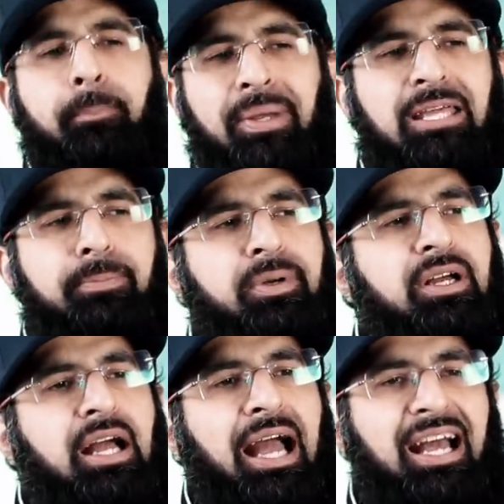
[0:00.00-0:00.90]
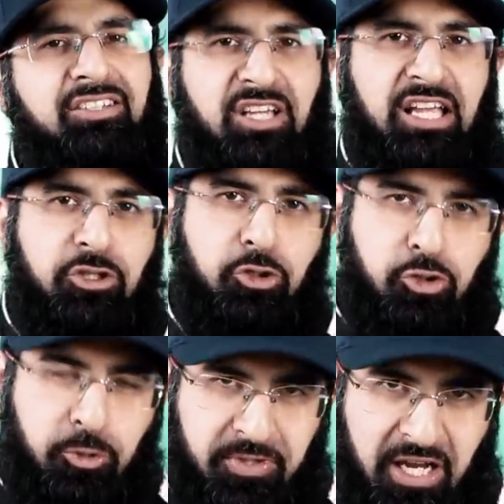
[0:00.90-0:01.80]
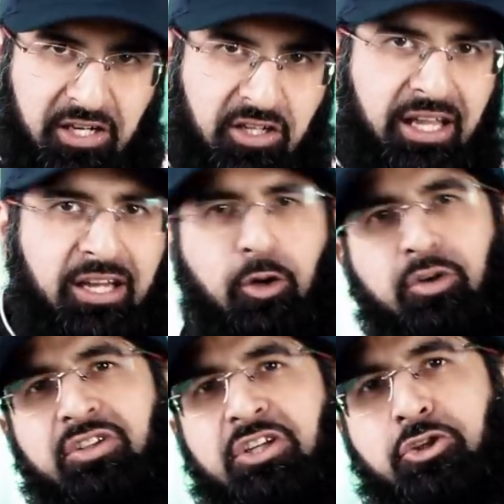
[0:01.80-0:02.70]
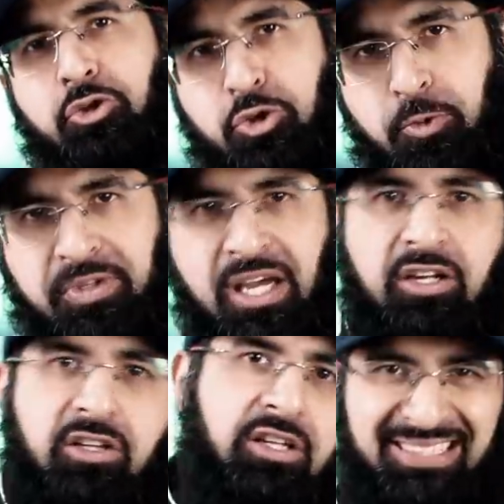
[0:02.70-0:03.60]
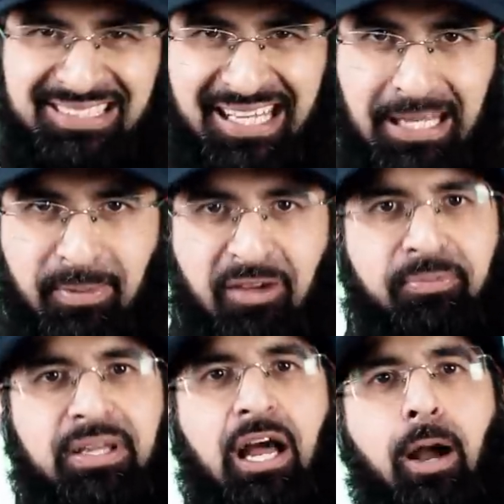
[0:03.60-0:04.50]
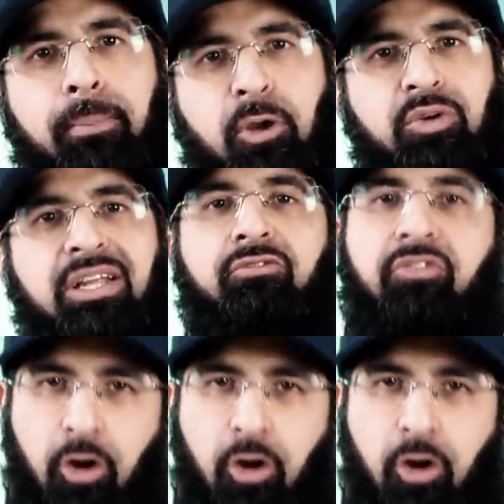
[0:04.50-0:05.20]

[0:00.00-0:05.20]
Khabib has a YouTube channel and on the YouTube channel his team have been uploading